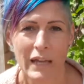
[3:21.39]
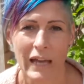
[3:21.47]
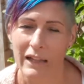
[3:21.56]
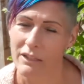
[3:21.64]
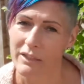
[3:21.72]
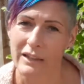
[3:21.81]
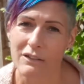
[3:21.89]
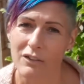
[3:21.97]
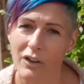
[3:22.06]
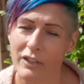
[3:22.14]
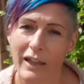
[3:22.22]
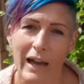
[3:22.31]
And things
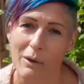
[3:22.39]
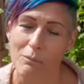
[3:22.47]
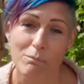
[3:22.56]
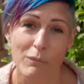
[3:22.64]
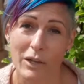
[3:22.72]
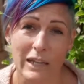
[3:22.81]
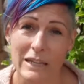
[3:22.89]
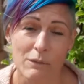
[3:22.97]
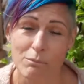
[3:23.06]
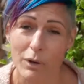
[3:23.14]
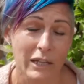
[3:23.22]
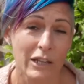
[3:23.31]
like that, money
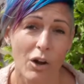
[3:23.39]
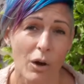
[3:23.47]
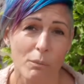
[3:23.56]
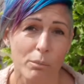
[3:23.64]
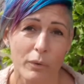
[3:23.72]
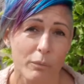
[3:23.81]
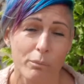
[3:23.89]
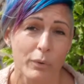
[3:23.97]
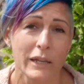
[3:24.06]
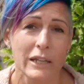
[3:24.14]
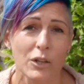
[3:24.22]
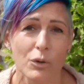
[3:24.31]
can't
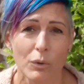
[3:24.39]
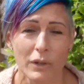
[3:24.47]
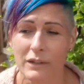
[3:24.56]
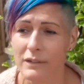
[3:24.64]
bring you, and